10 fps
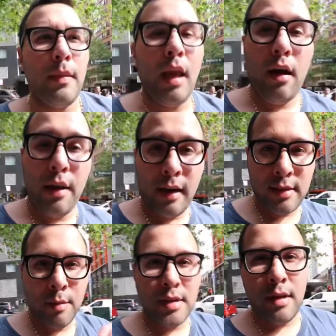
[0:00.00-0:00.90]
Now the
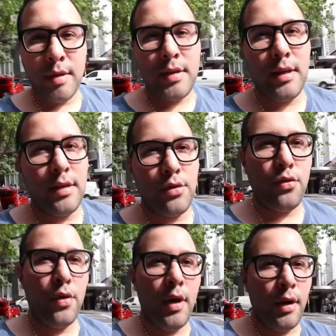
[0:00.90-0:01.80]
customer service here is
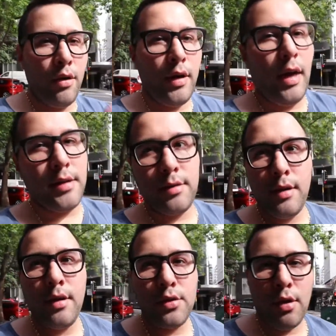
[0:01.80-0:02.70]
really good guys.
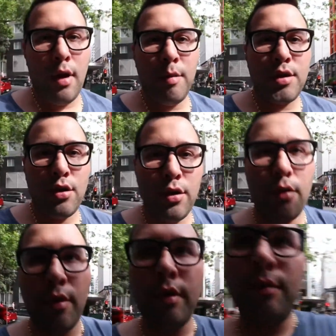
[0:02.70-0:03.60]
So let me show you the room.